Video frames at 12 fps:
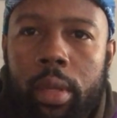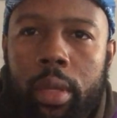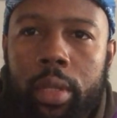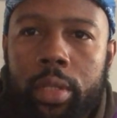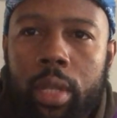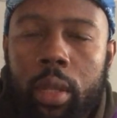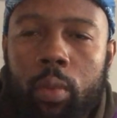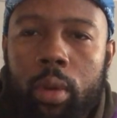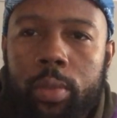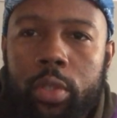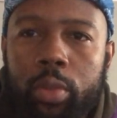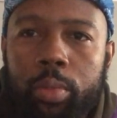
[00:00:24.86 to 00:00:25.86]
And
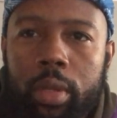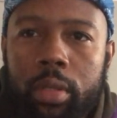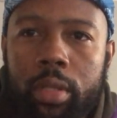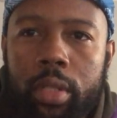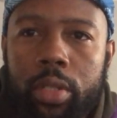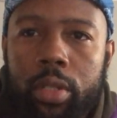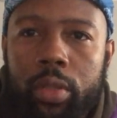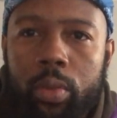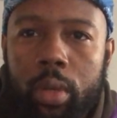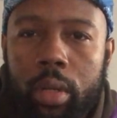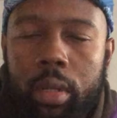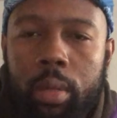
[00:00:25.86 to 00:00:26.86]
shalom to you brothers teaching this
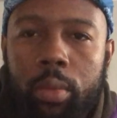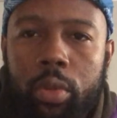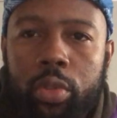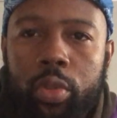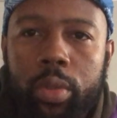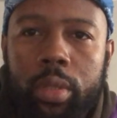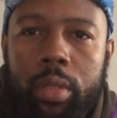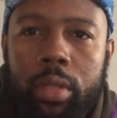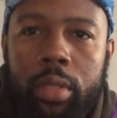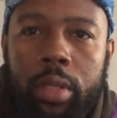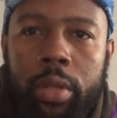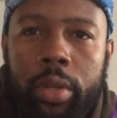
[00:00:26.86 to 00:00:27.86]
word in the most truth and
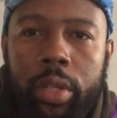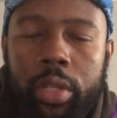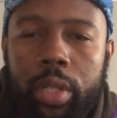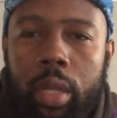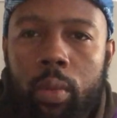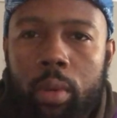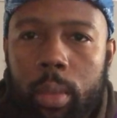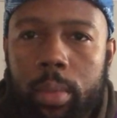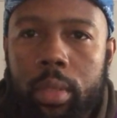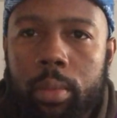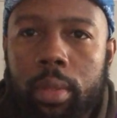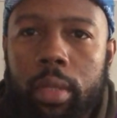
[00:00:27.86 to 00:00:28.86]
sincerity, and shalom
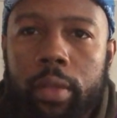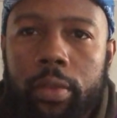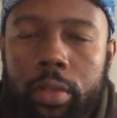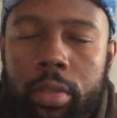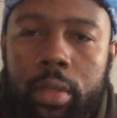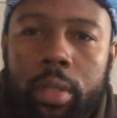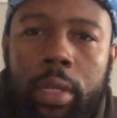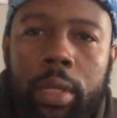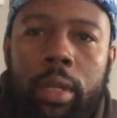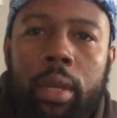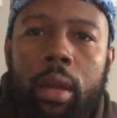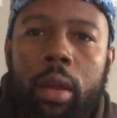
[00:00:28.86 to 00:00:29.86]
to the believers
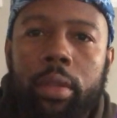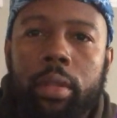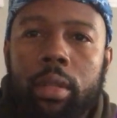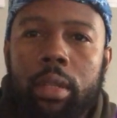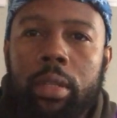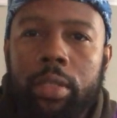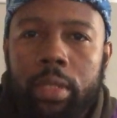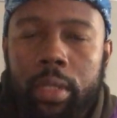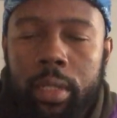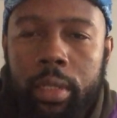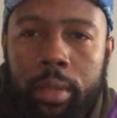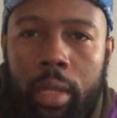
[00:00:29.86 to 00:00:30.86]
uh, that are listening
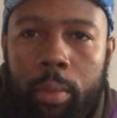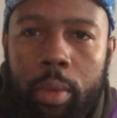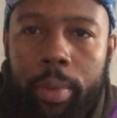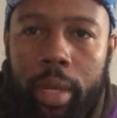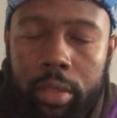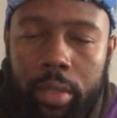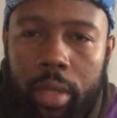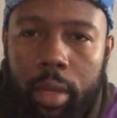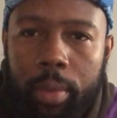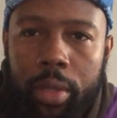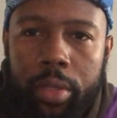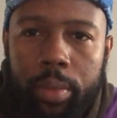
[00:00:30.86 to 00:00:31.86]
and coming back to Yah
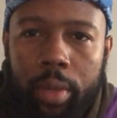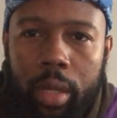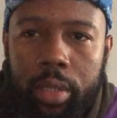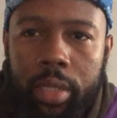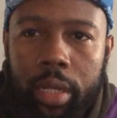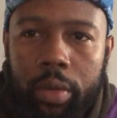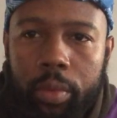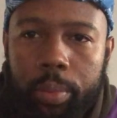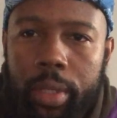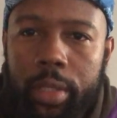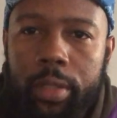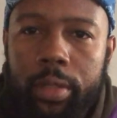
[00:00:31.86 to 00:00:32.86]
Bashem Yahshua
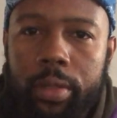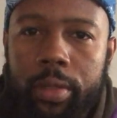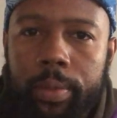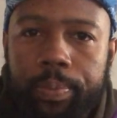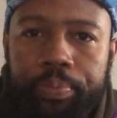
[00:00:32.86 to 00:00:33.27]
repentance.